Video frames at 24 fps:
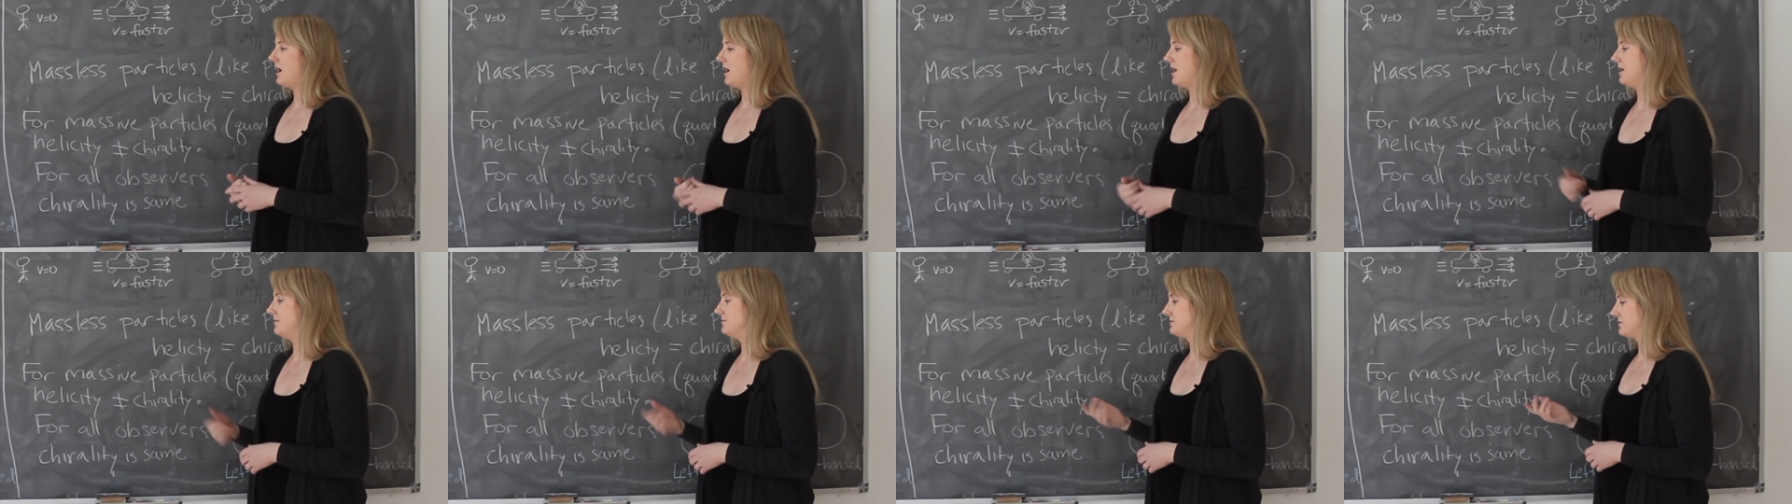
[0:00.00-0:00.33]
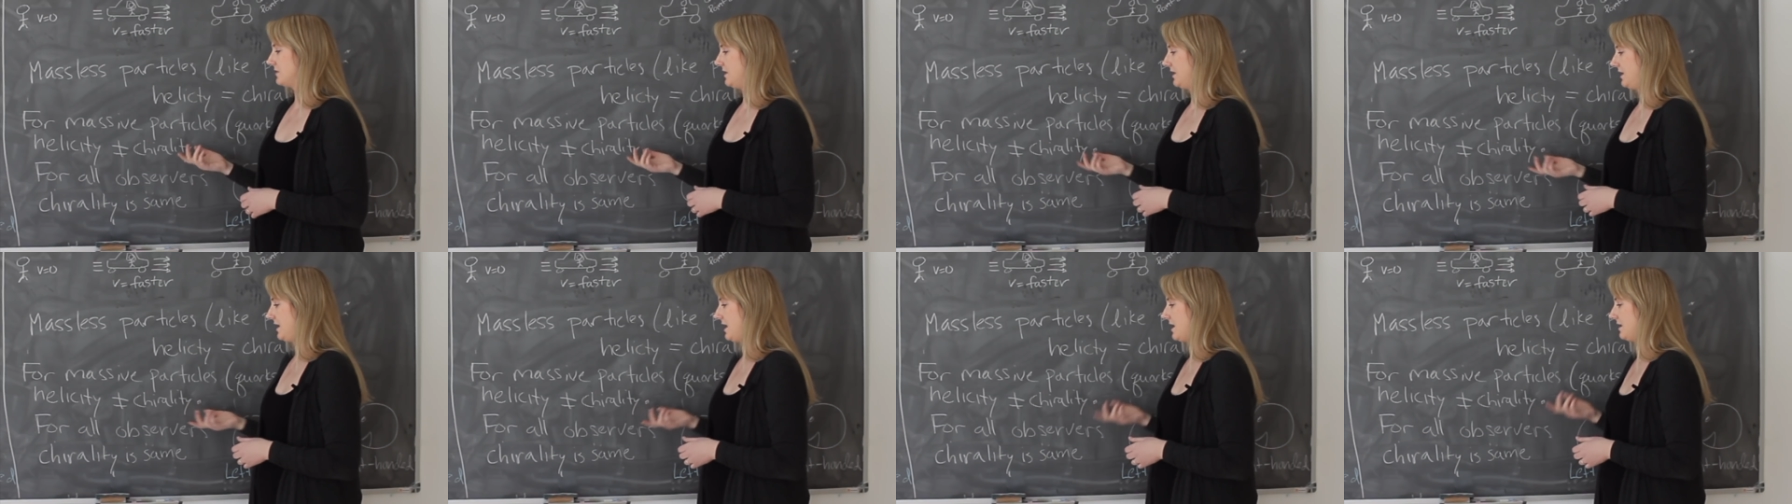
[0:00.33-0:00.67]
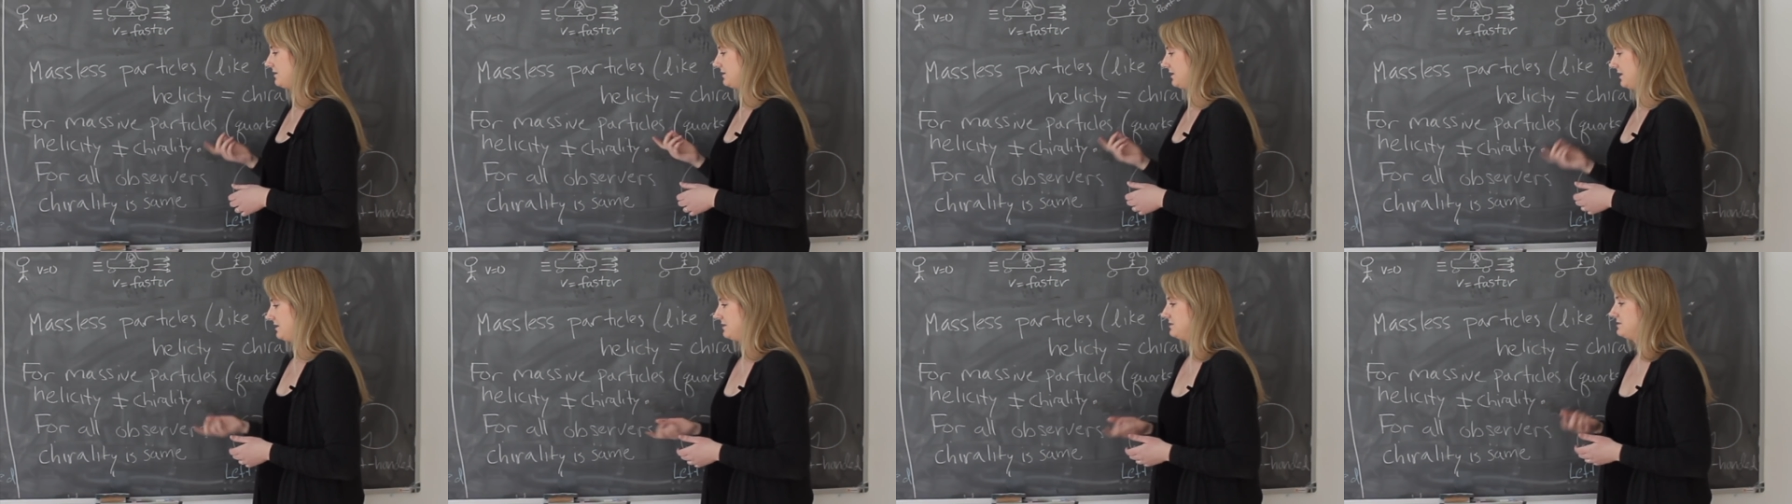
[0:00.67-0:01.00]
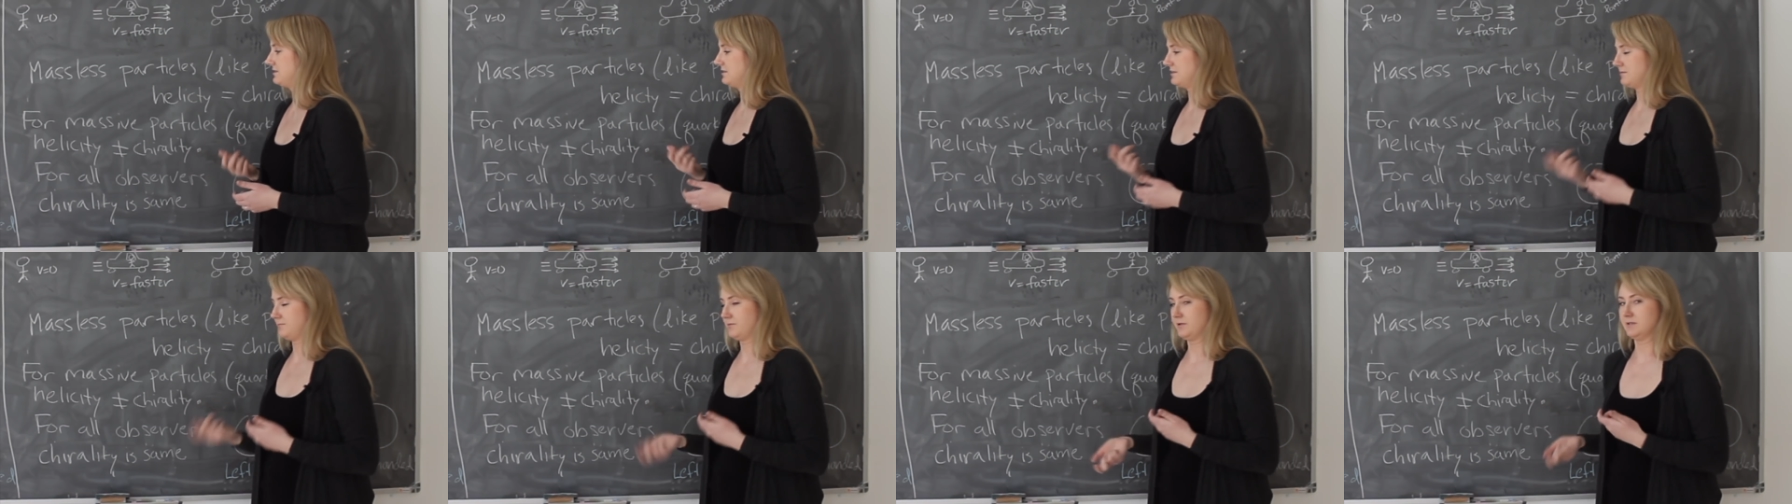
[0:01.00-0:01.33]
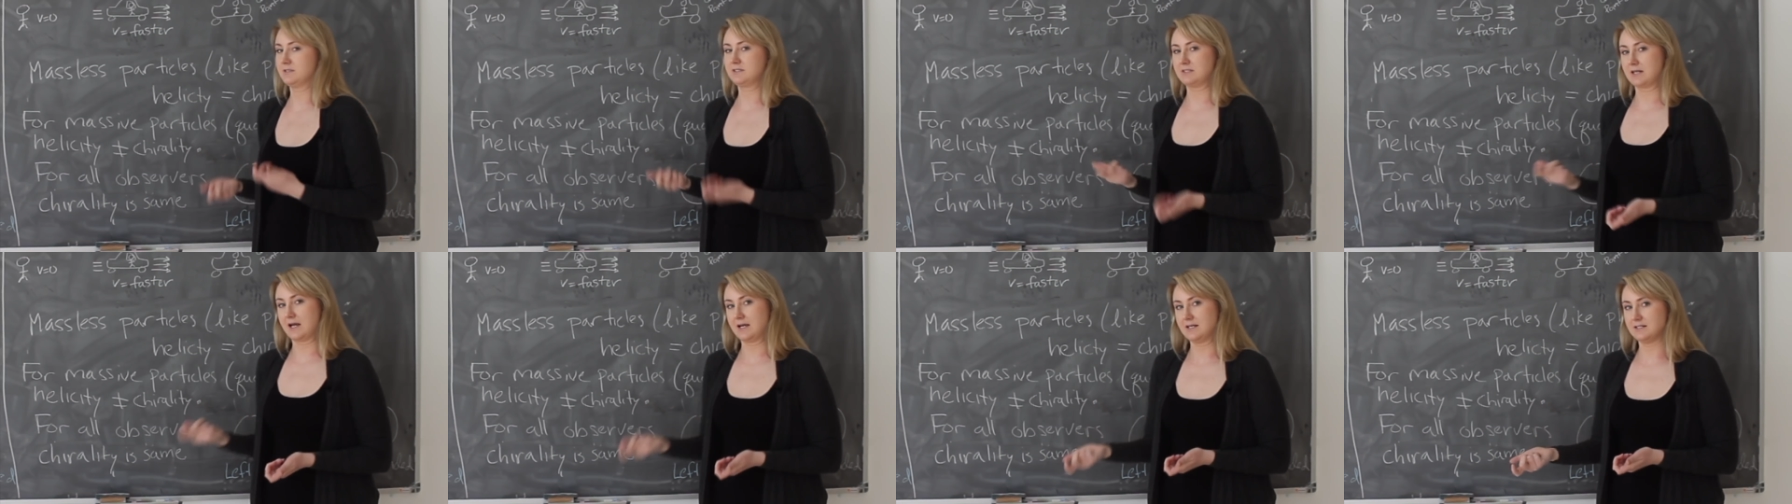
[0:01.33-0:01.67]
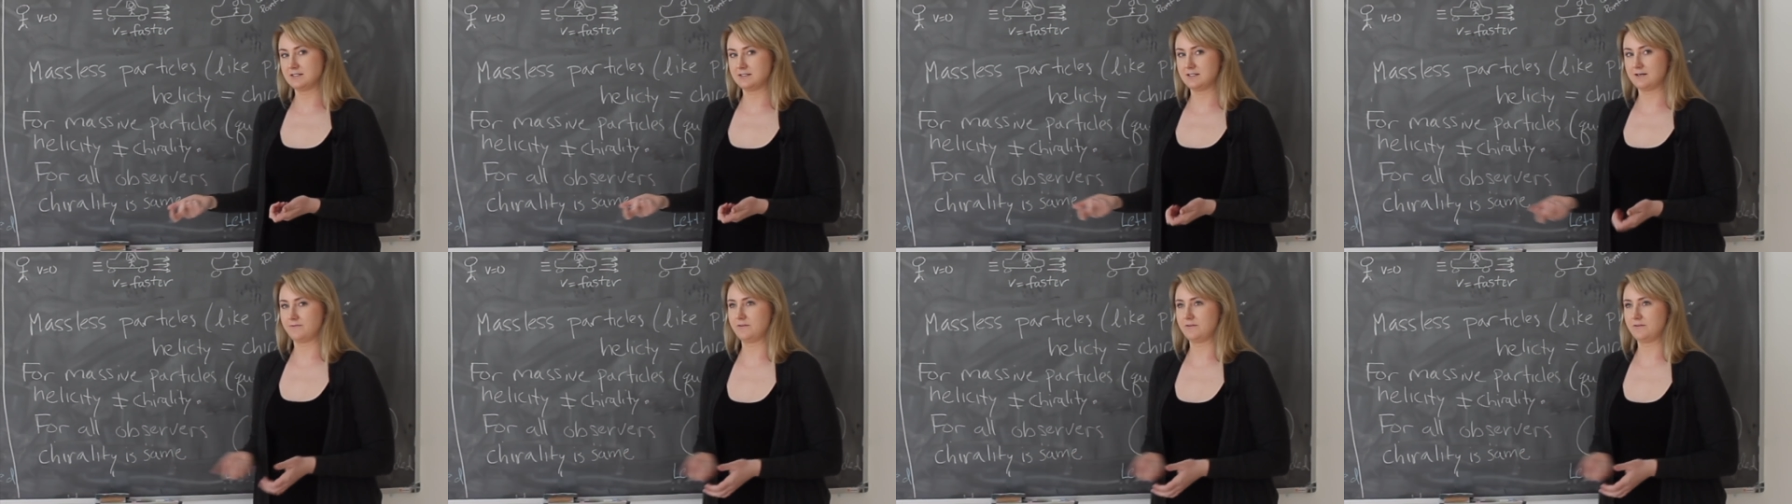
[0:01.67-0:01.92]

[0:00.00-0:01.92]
um, so I can't get into the precise